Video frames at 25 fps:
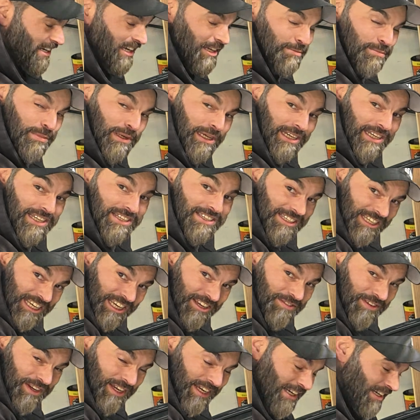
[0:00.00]
it can be
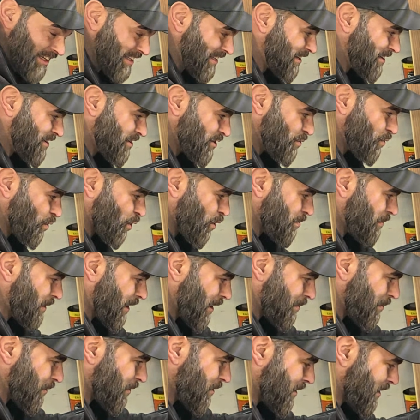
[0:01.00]
deceiving and you won't
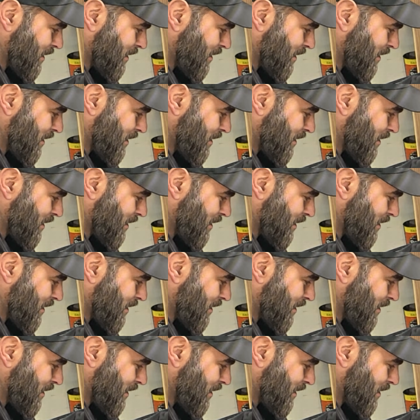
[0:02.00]
be able